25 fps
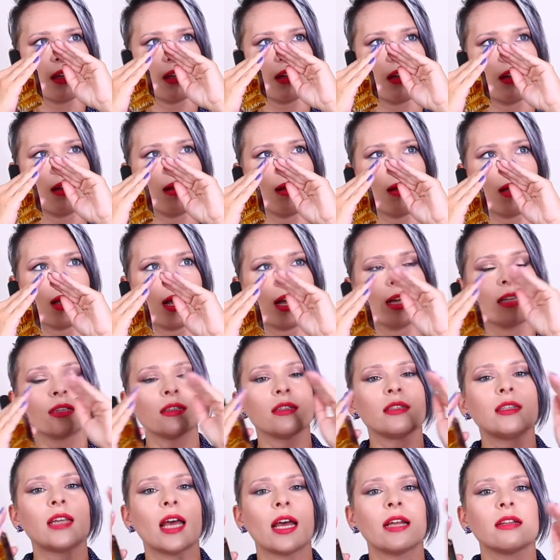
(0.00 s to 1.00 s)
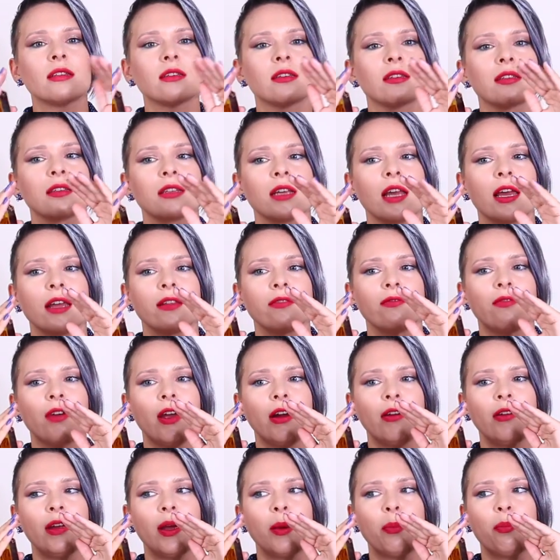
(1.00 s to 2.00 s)
uh, condensed and
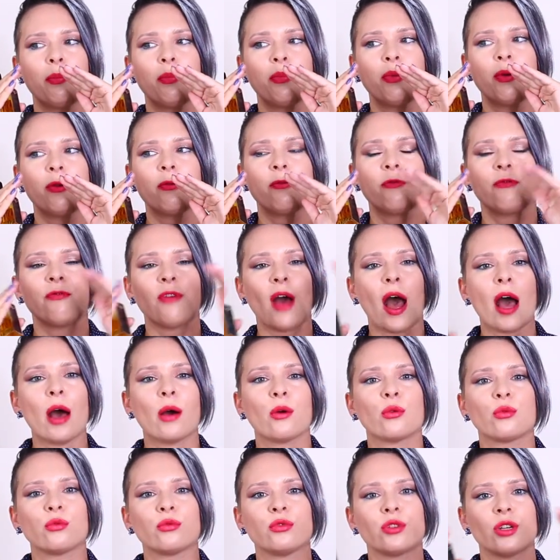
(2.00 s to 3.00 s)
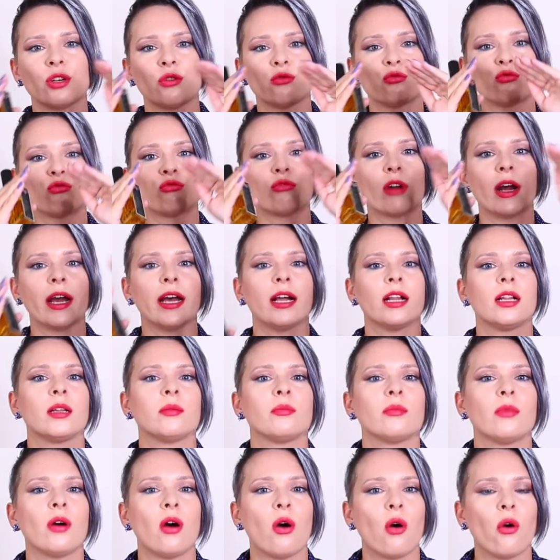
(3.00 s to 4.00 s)
very profound
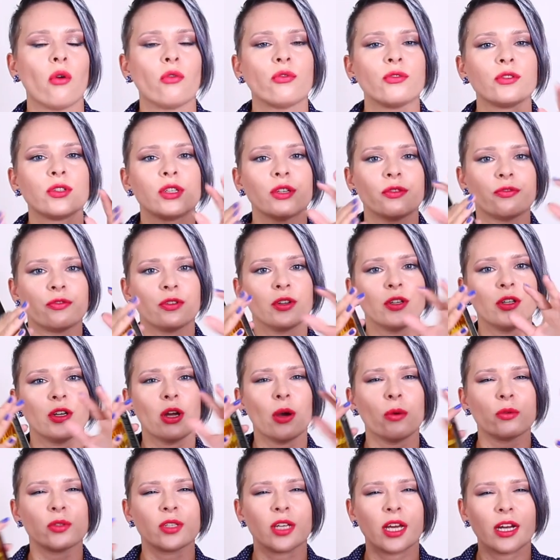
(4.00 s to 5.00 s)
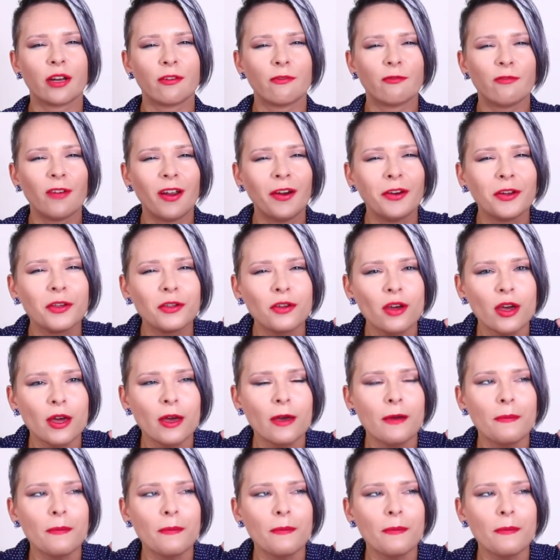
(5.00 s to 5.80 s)
realm of different notes, kind of very,